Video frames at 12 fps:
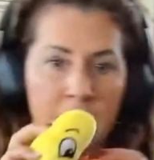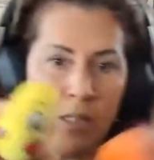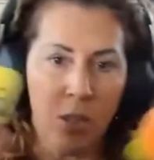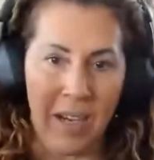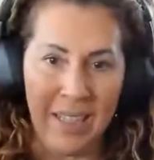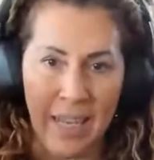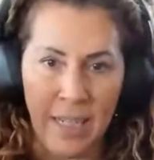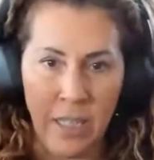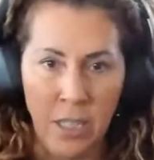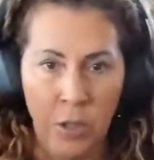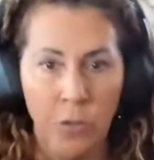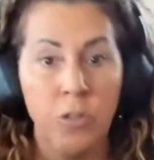So I like
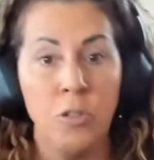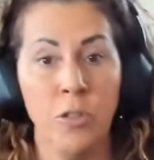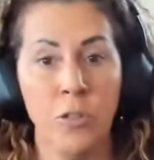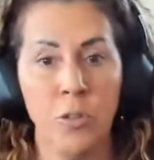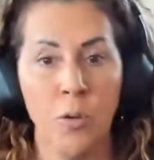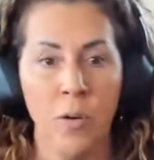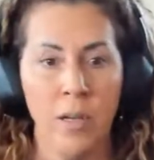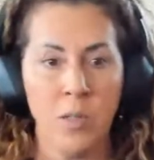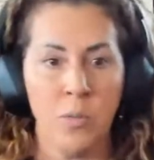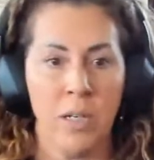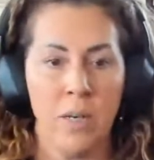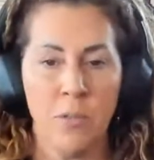to use 2 toys
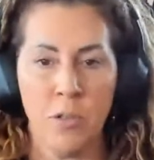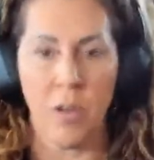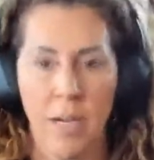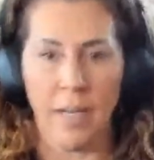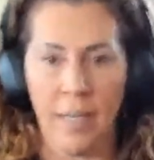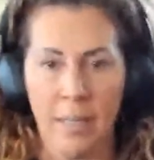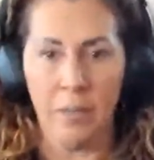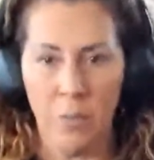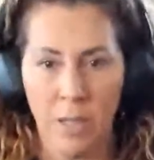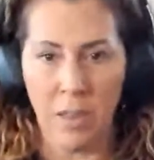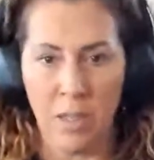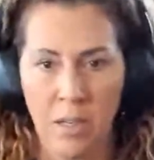when I'm training
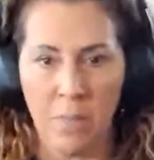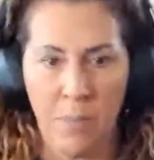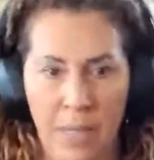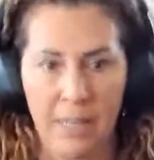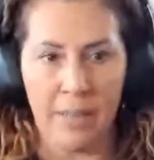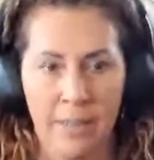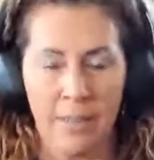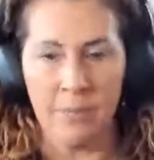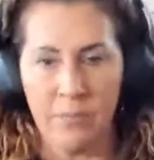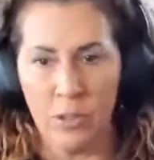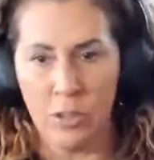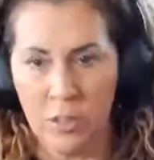with a
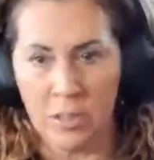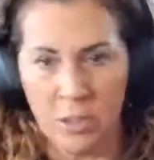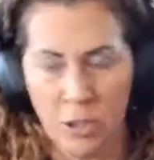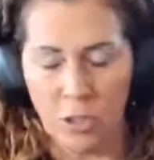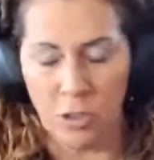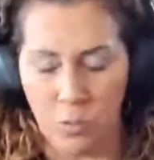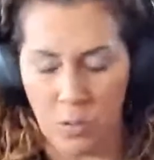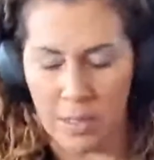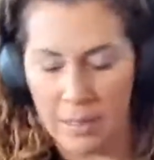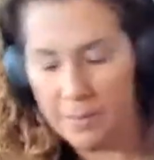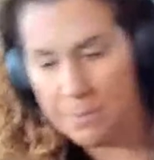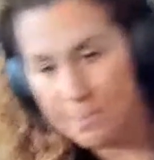bandit versus just
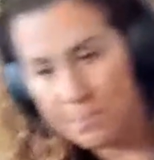one.